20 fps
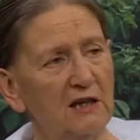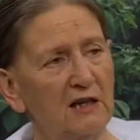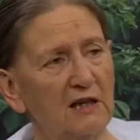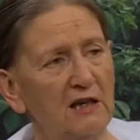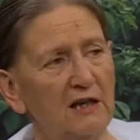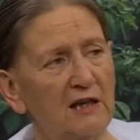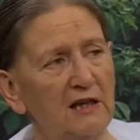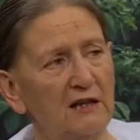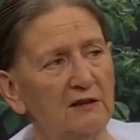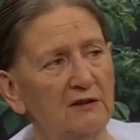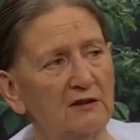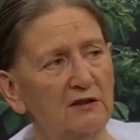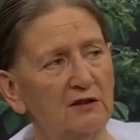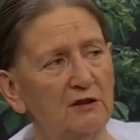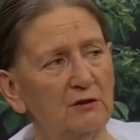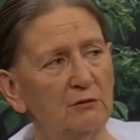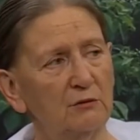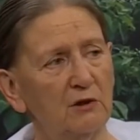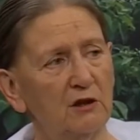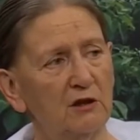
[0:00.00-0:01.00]
and
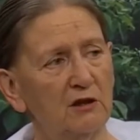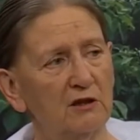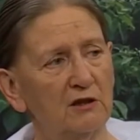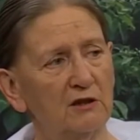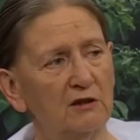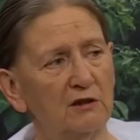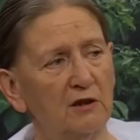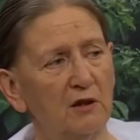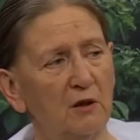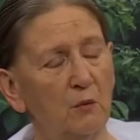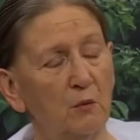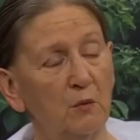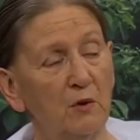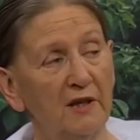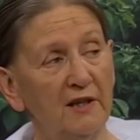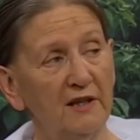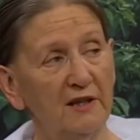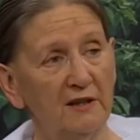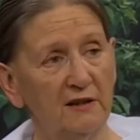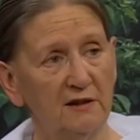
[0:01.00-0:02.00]
you are
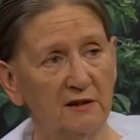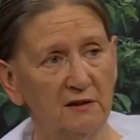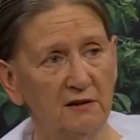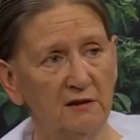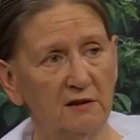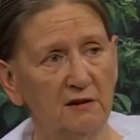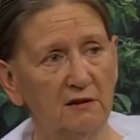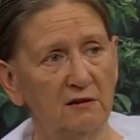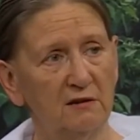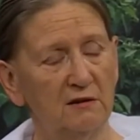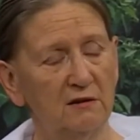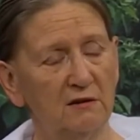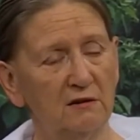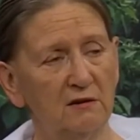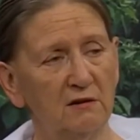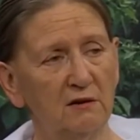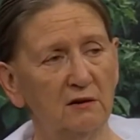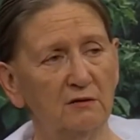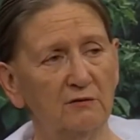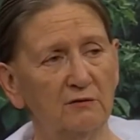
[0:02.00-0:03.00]
aware
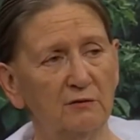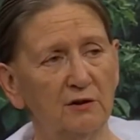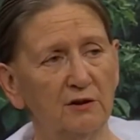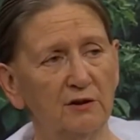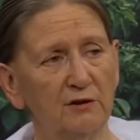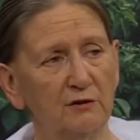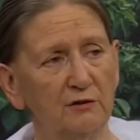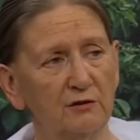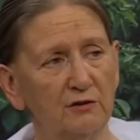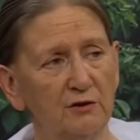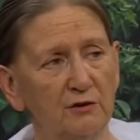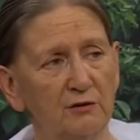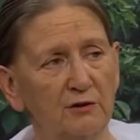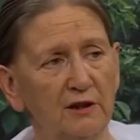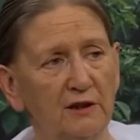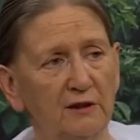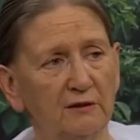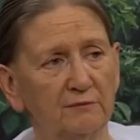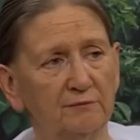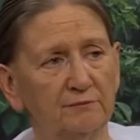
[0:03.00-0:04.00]
of what you're
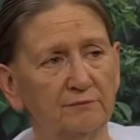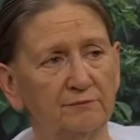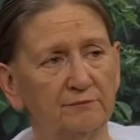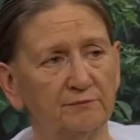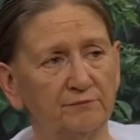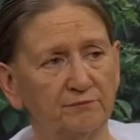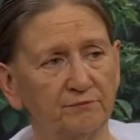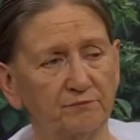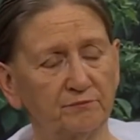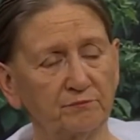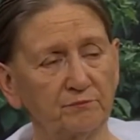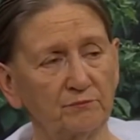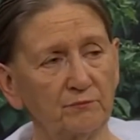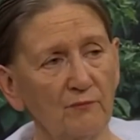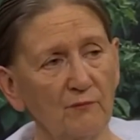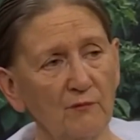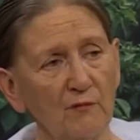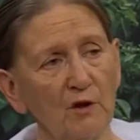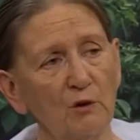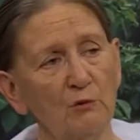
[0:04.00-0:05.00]
doing,
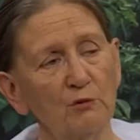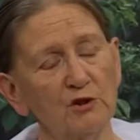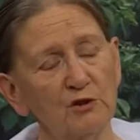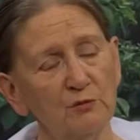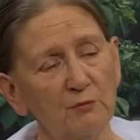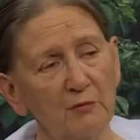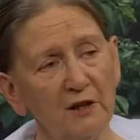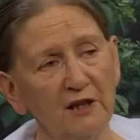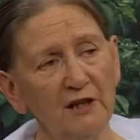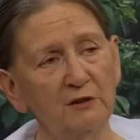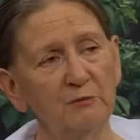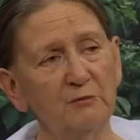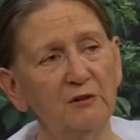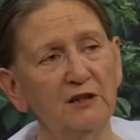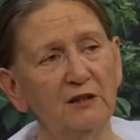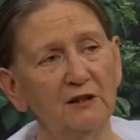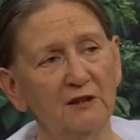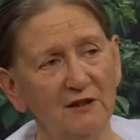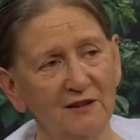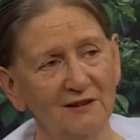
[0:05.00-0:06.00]
which may
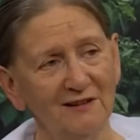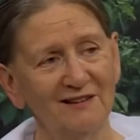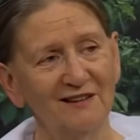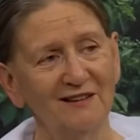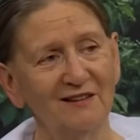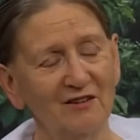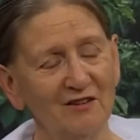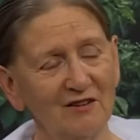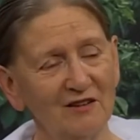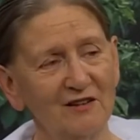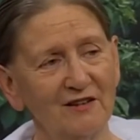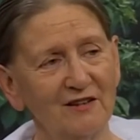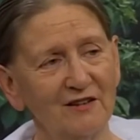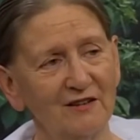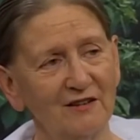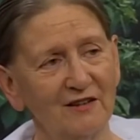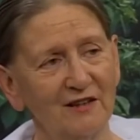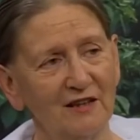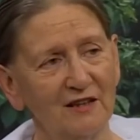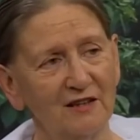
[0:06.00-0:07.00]
be younger
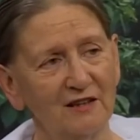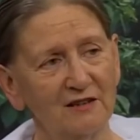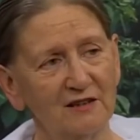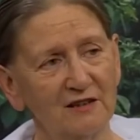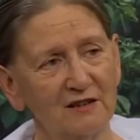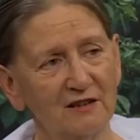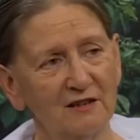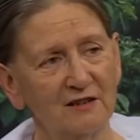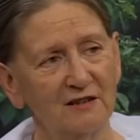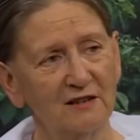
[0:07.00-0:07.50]
than that.